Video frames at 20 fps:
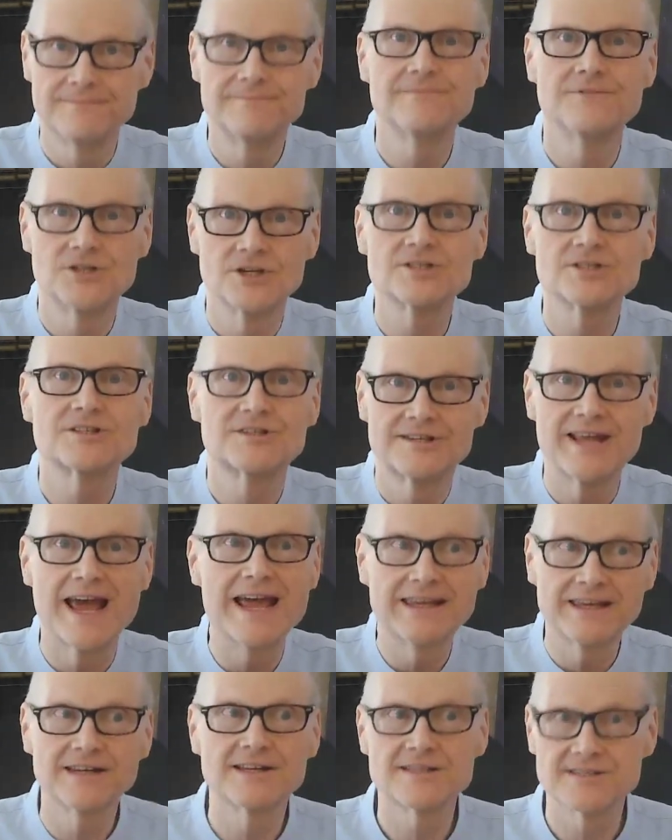just
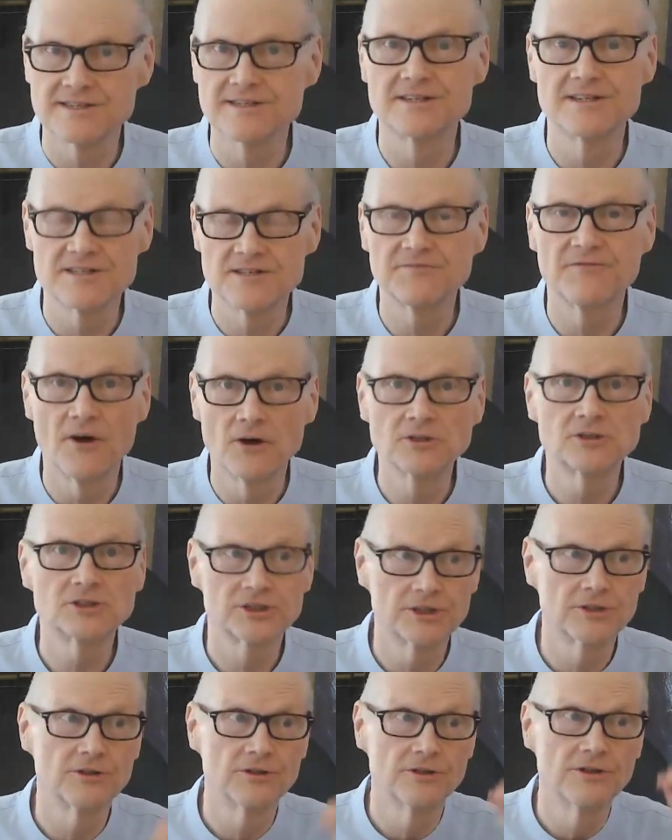take it as a
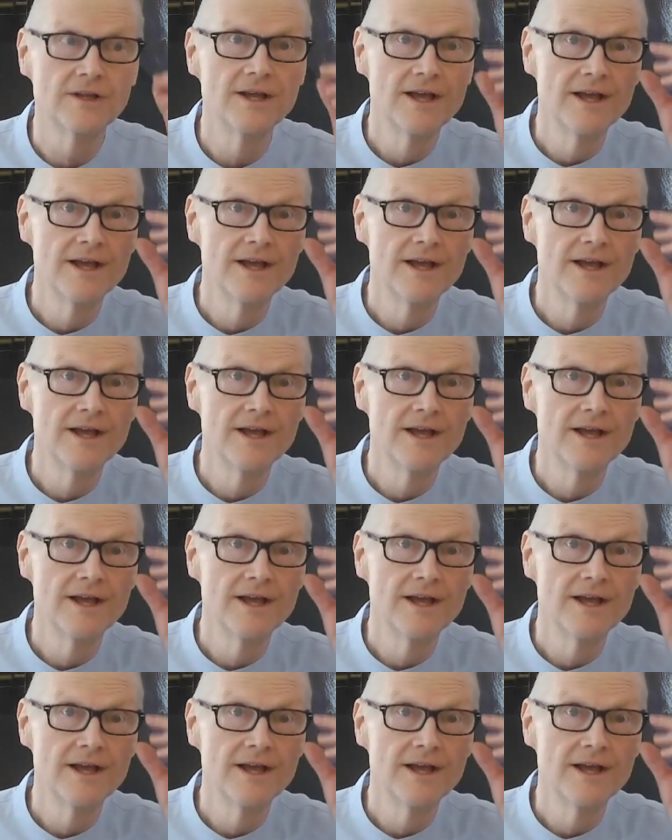dysfunctional